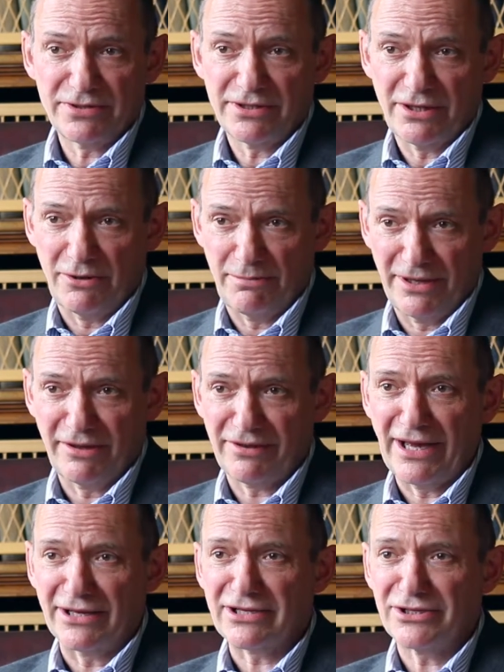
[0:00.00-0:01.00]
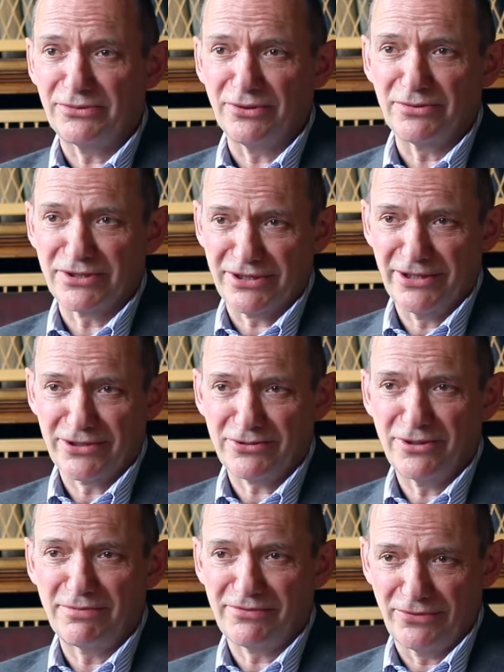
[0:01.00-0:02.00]
so a big thanks to all the research
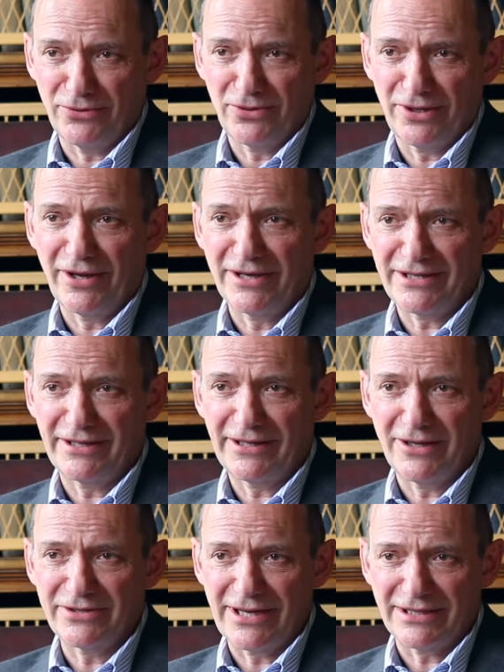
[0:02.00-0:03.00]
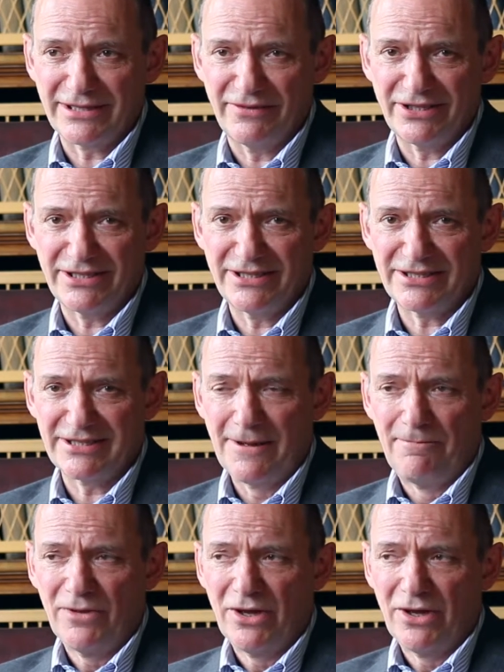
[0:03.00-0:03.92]
groups for organising those activities.